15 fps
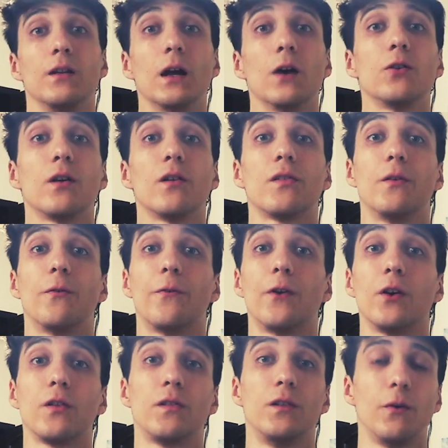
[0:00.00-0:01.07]
Now there's the
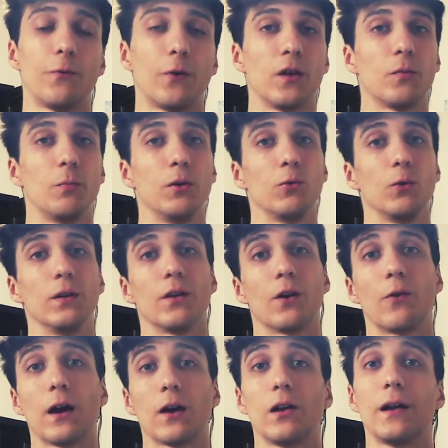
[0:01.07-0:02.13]
first difference between
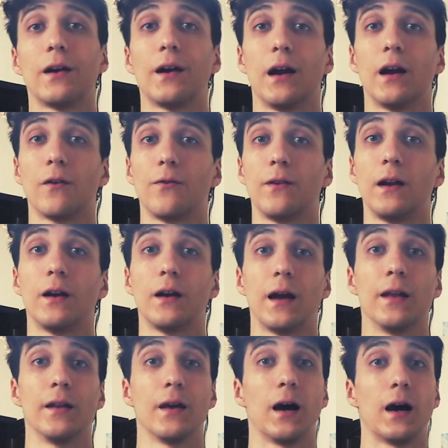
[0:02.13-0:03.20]
the regular Airflare
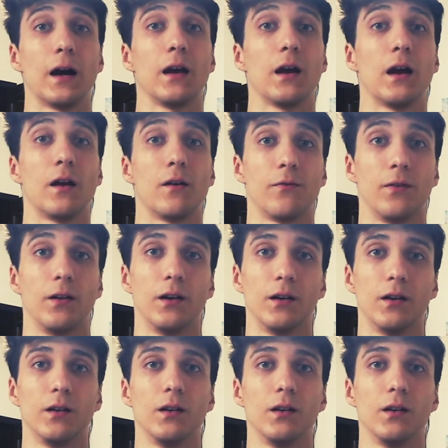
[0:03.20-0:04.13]
and the high Airflare,